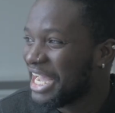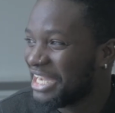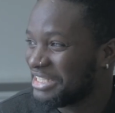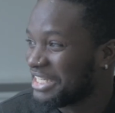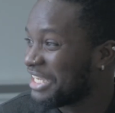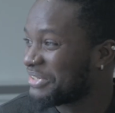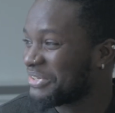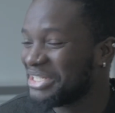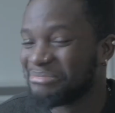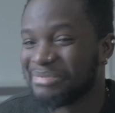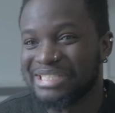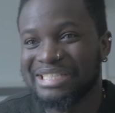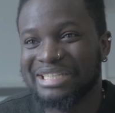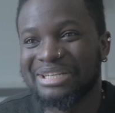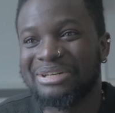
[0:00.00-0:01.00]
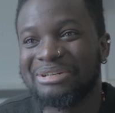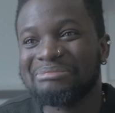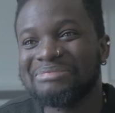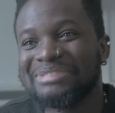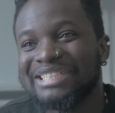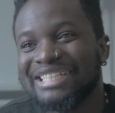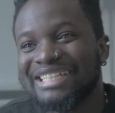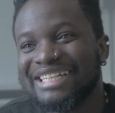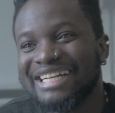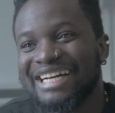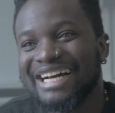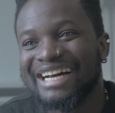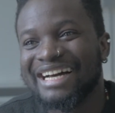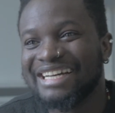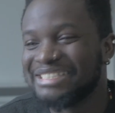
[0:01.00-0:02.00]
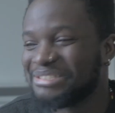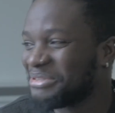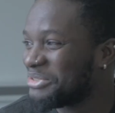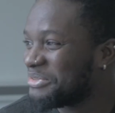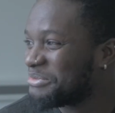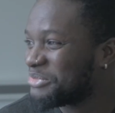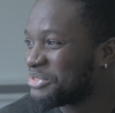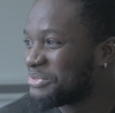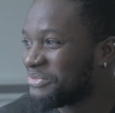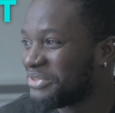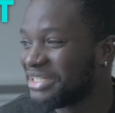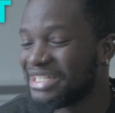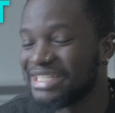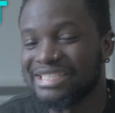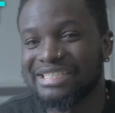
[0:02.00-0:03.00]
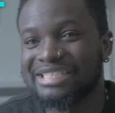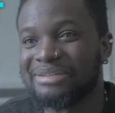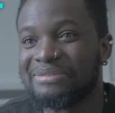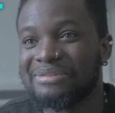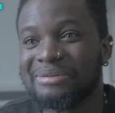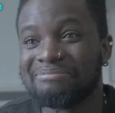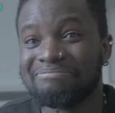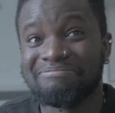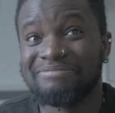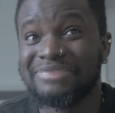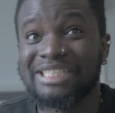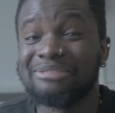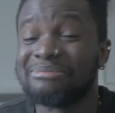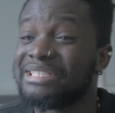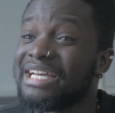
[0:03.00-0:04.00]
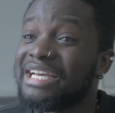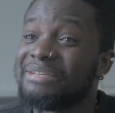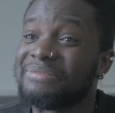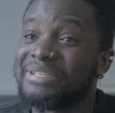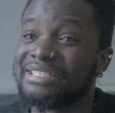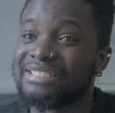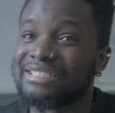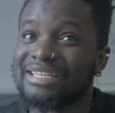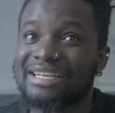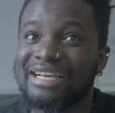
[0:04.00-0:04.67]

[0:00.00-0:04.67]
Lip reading: I call it my second home. It's one of the most friendly cities I've ever seen in my life, and